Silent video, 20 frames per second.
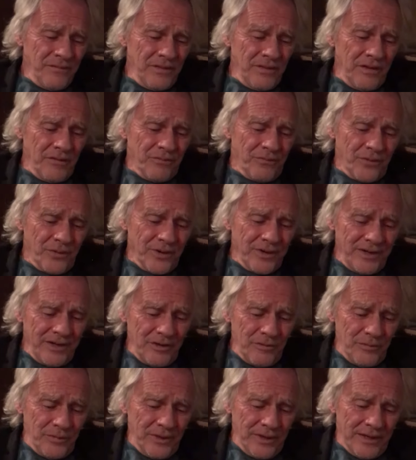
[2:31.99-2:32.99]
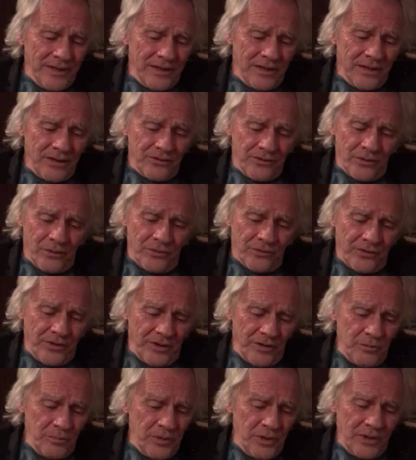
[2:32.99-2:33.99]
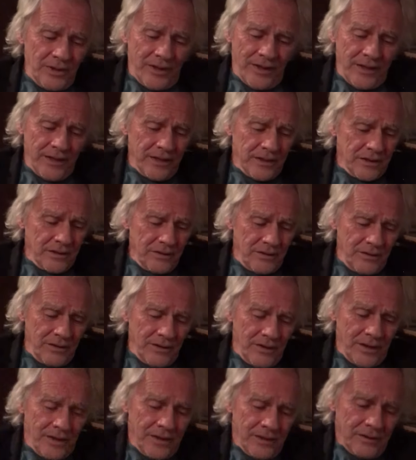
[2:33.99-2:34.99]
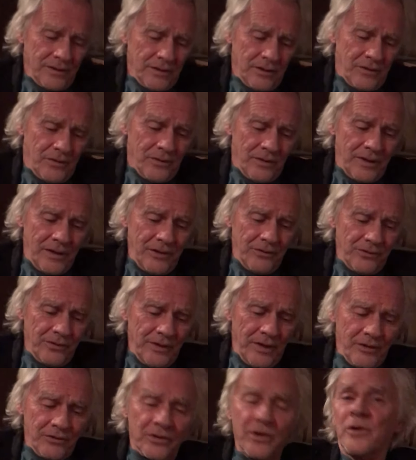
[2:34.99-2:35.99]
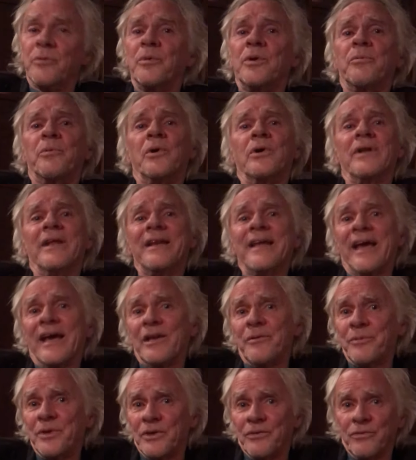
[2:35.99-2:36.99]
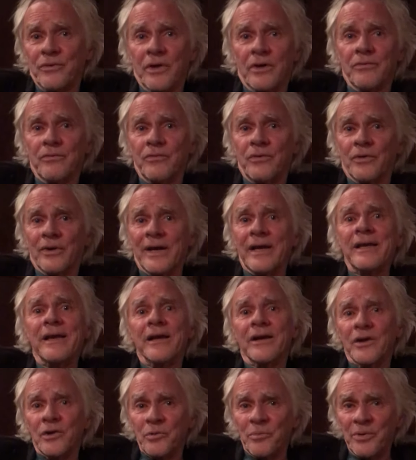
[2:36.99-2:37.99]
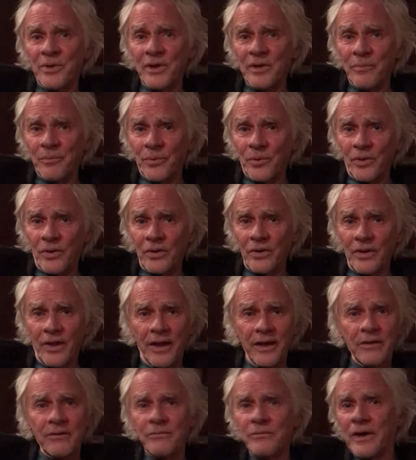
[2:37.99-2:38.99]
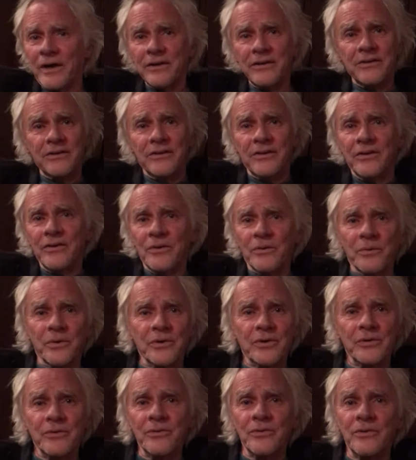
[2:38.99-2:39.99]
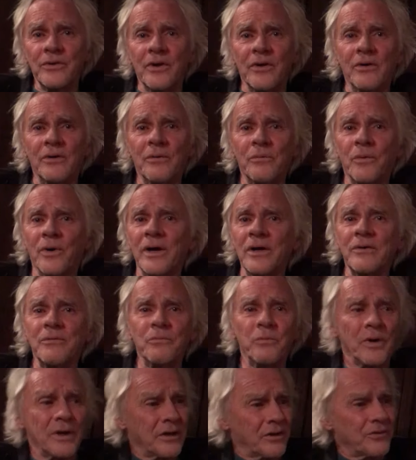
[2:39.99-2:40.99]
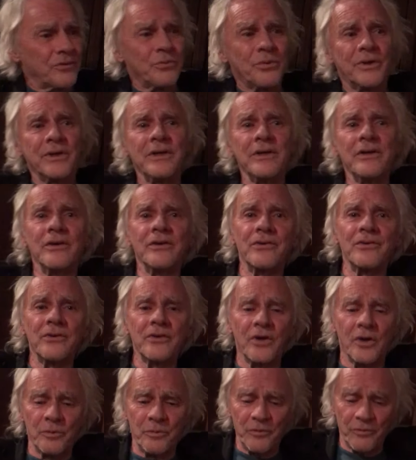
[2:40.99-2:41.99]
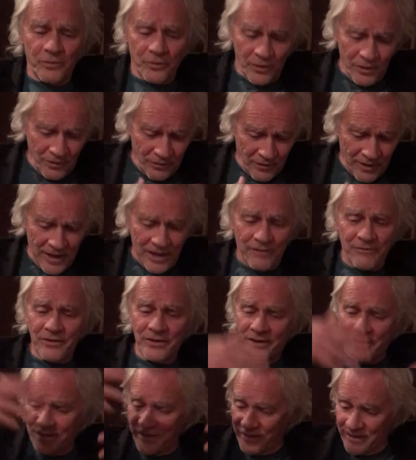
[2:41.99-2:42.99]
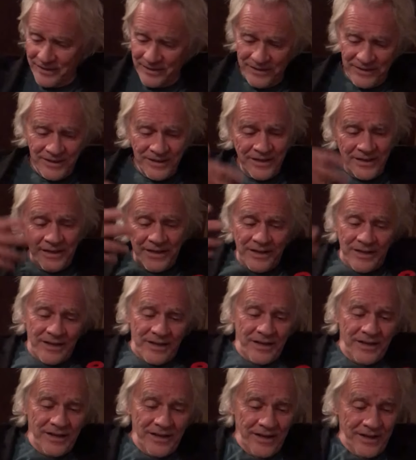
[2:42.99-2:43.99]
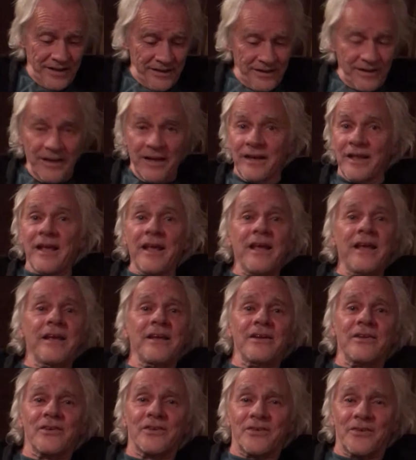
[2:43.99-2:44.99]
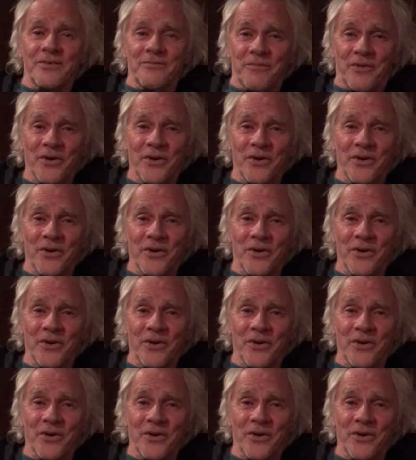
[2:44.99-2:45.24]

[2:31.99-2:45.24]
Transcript: if we're going to be in it so it's going to be like not Grey's it's going to be about anatomy of, of gray-haired people like i didn't know where she was going why, why not 20 years ago before gravity and and, and age